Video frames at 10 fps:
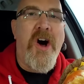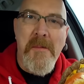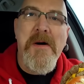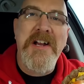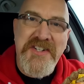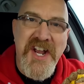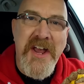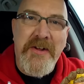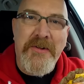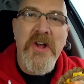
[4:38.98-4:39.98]
on my
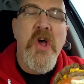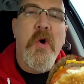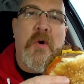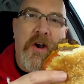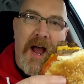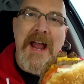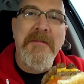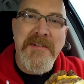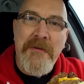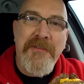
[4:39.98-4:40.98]
channel where I
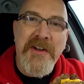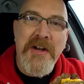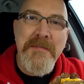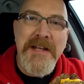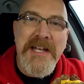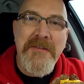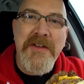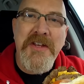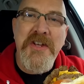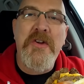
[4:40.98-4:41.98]
am definitely going to be
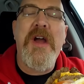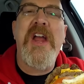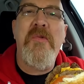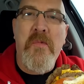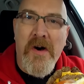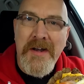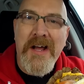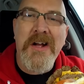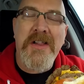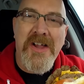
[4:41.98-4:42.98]
giving you a one
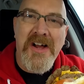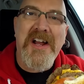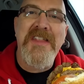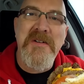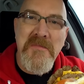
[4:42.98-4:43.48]
o'clock in the